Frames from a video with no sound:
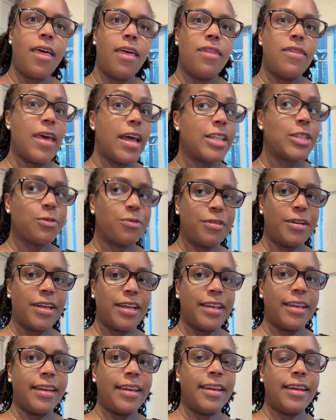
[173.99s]
that's
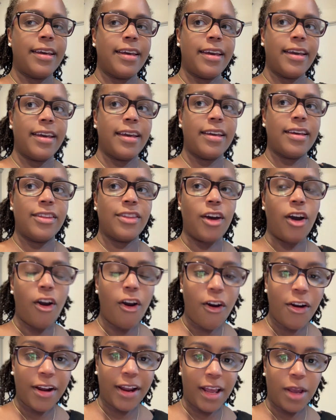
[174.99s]
when the
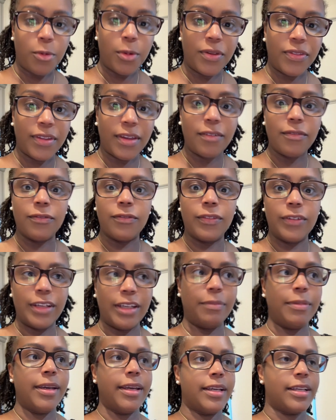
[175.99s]
heartache with it really
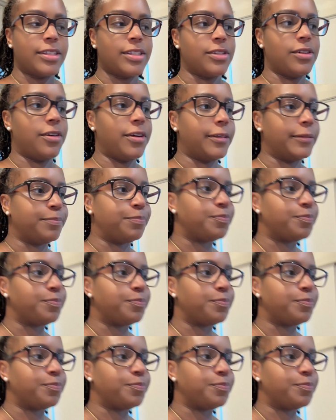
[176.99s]
began to start.